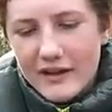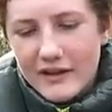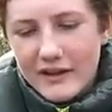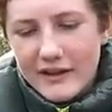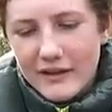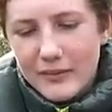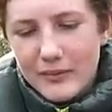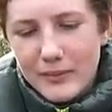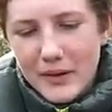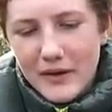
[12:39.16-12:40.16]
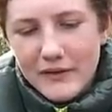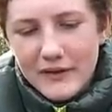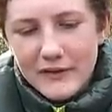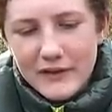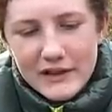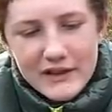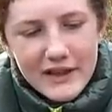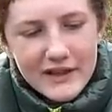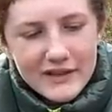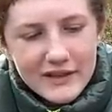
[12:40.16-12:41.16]
is a little perfect fish,
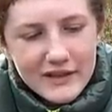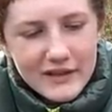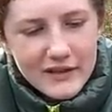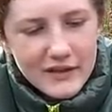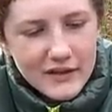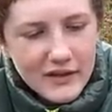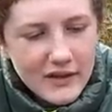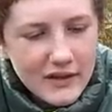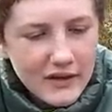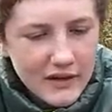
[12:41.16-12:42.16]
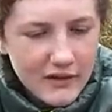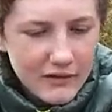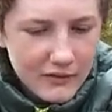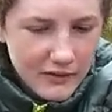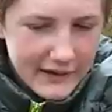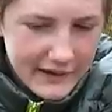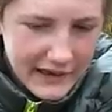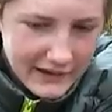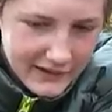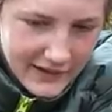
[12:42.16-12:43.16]
that is, and really
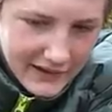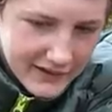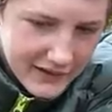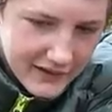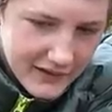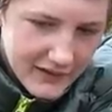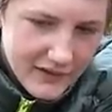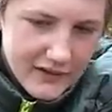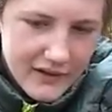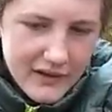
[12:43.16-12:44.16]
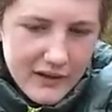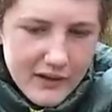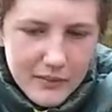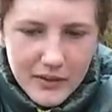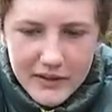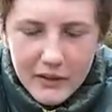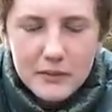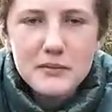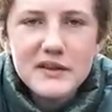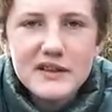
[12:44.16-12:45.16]
glad to catch it. Bloody
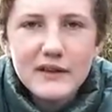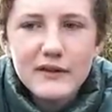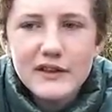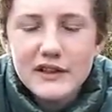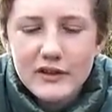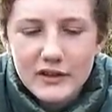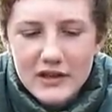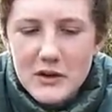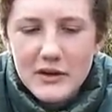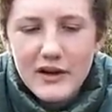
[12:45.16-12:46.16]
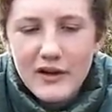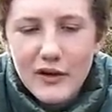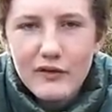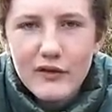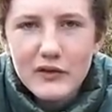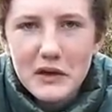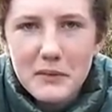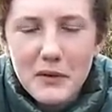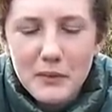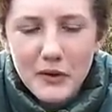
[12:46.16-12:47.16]
optimistic fish. He took 2.5
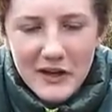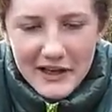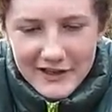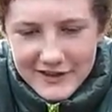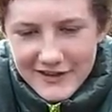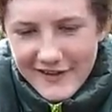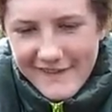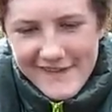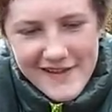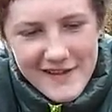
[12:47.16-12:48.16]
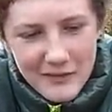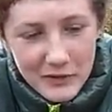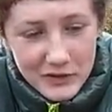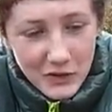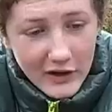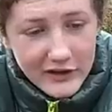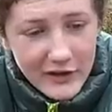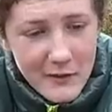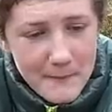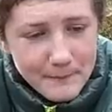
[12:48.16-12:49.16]
15mm pointies. We tried
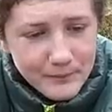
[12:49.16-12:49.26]
to.